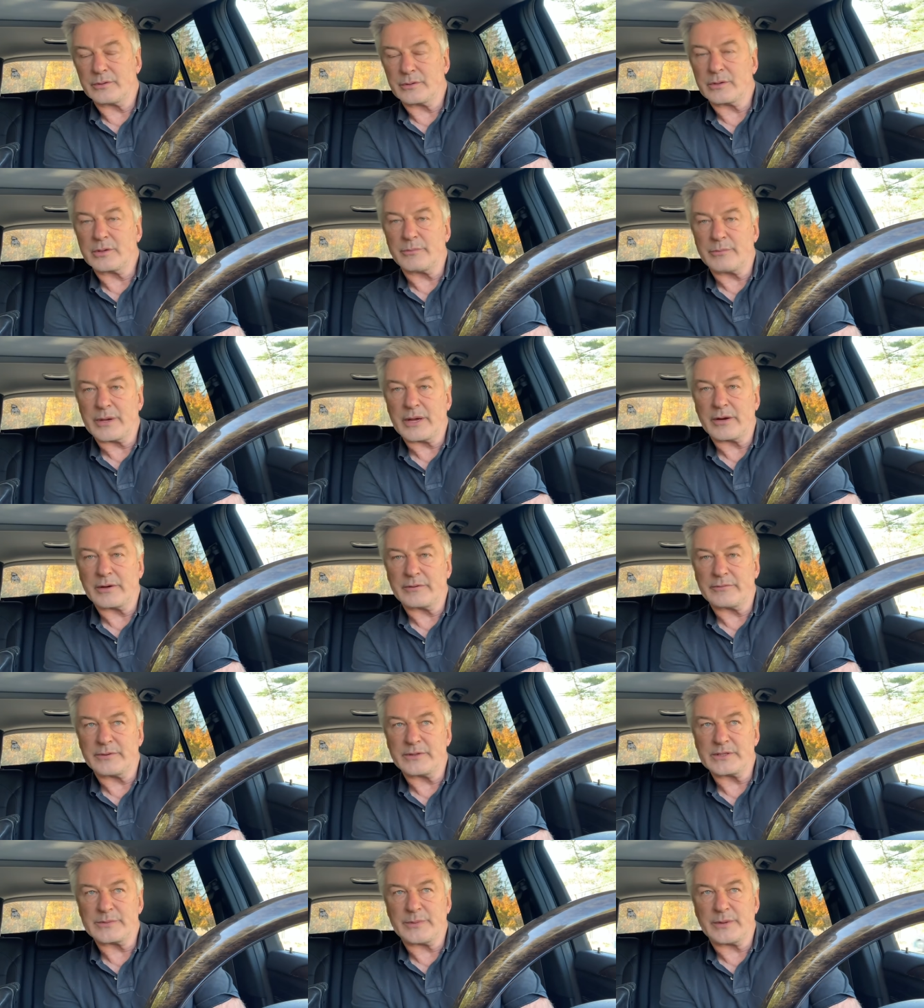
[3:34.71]

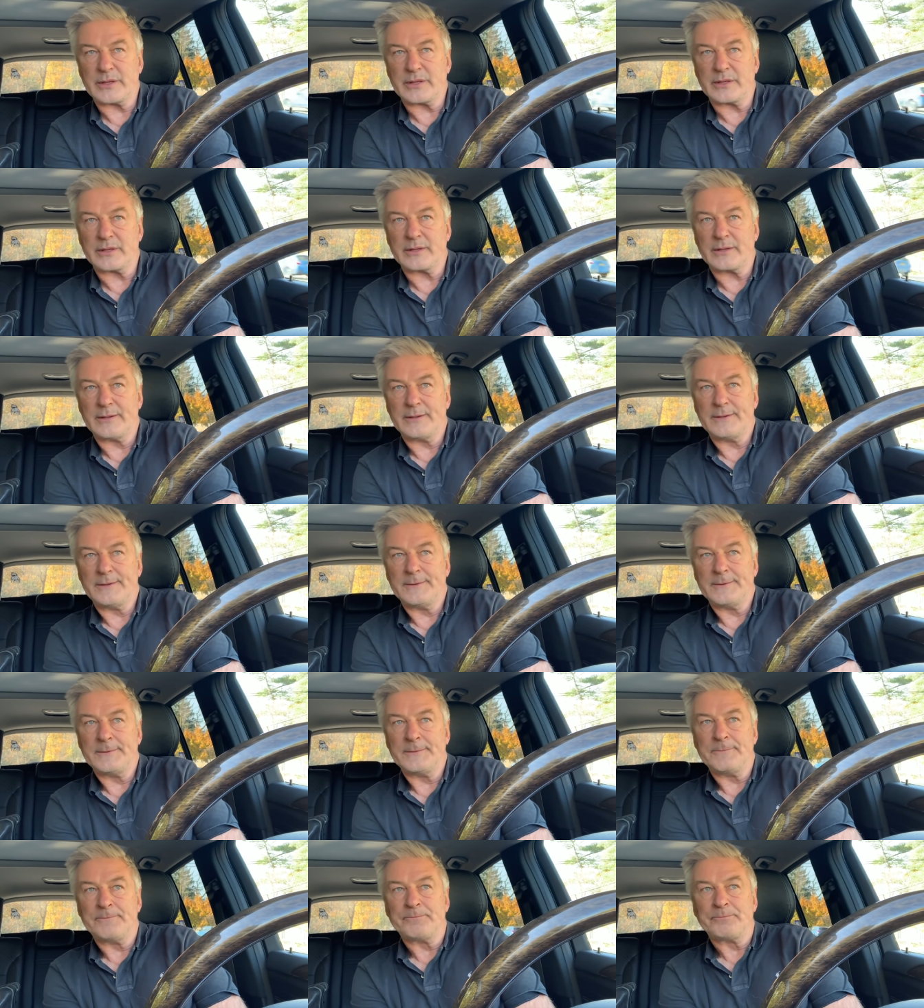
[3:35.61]
comparatively speaking.
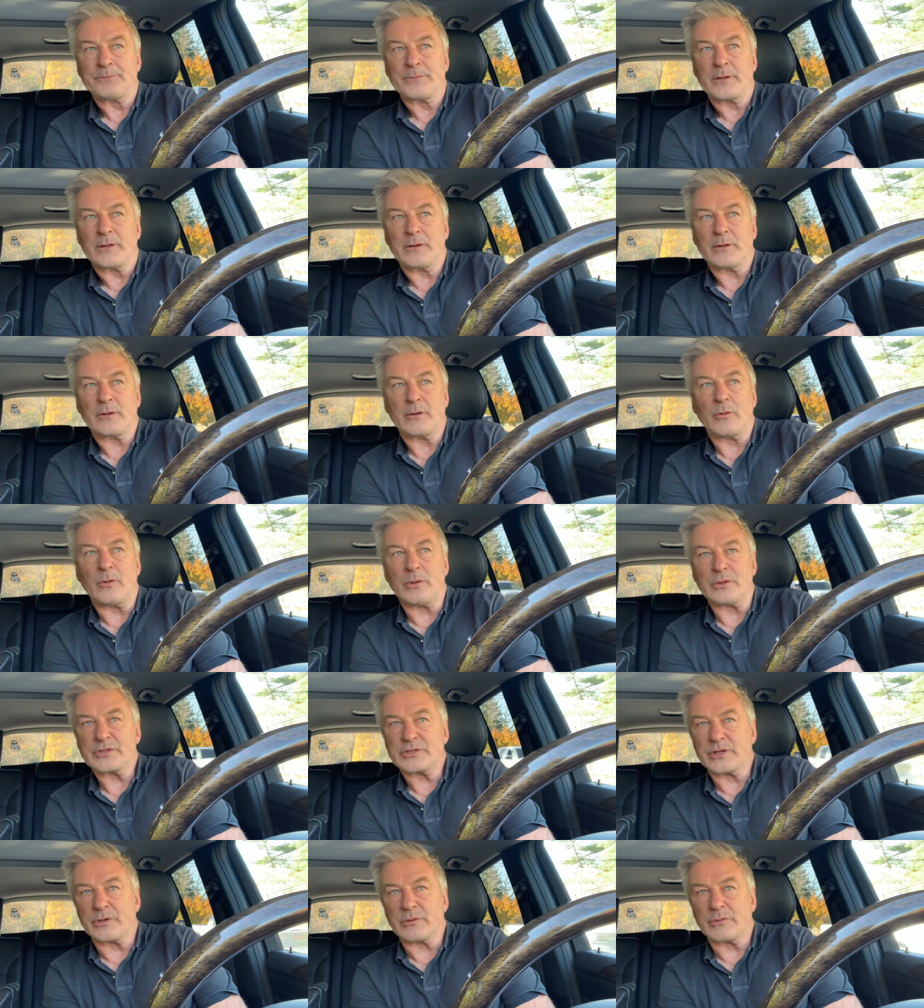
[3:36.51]

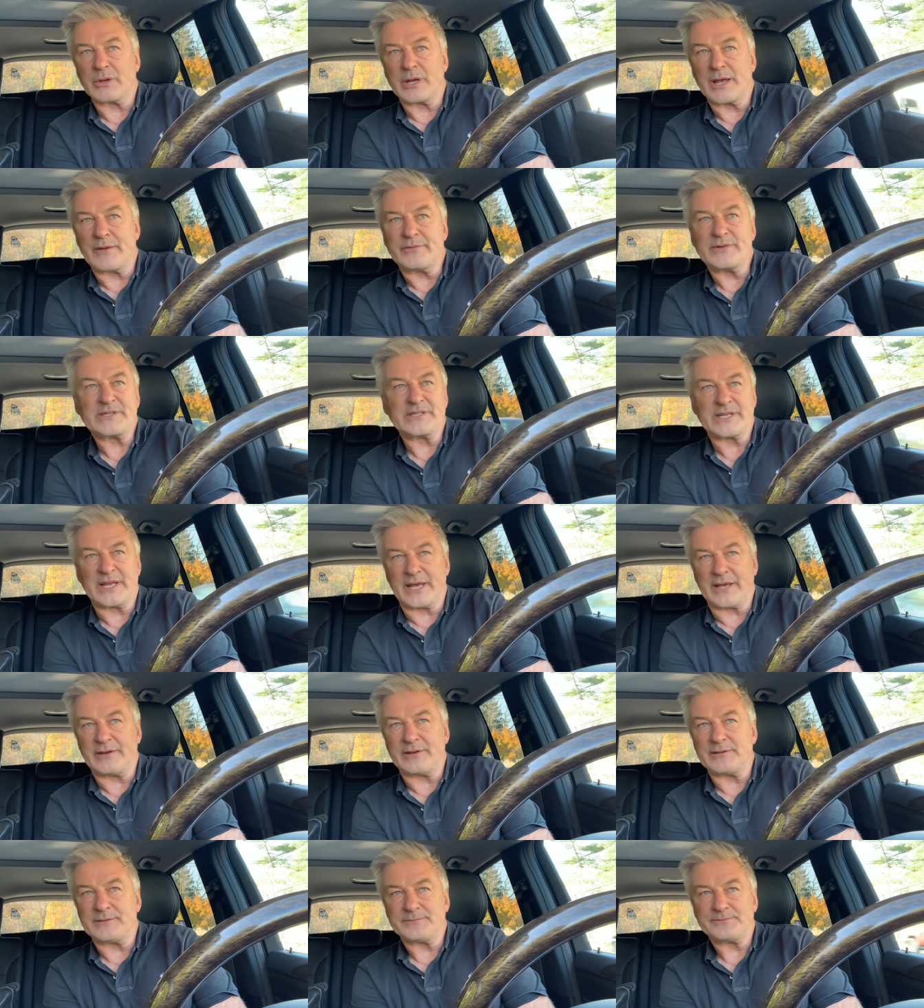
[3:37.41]
Also, I've
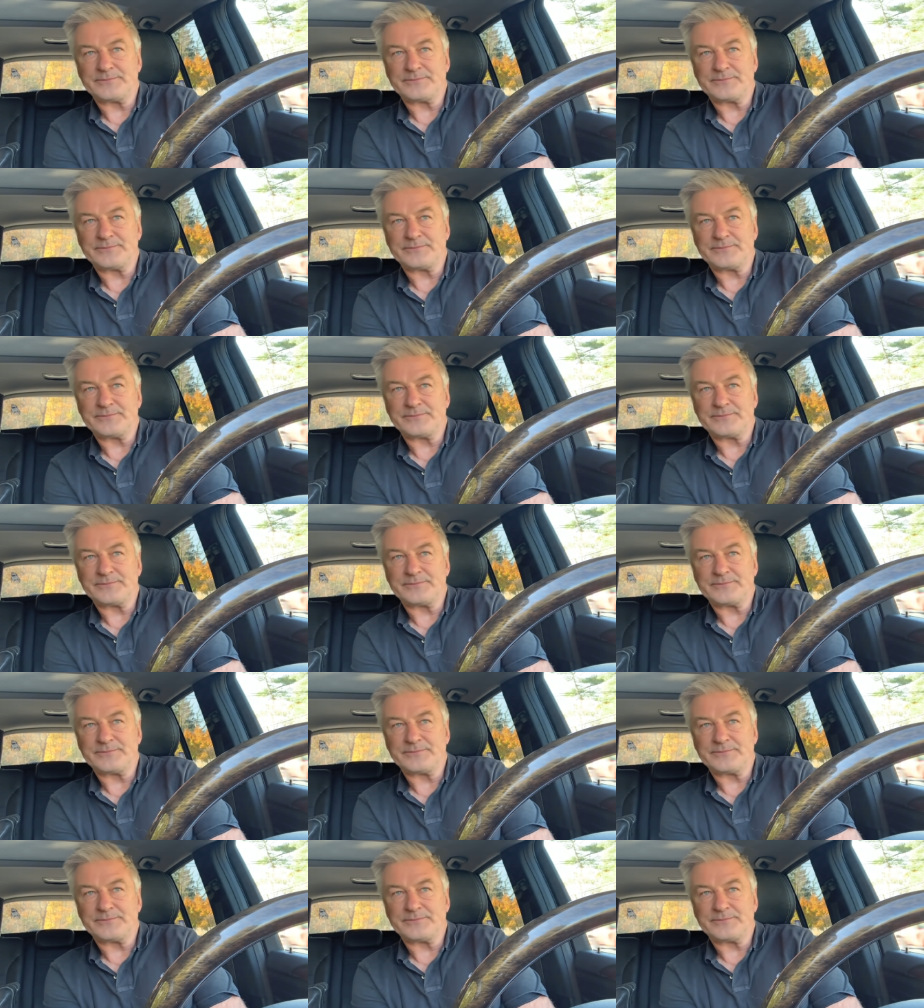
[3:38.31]
said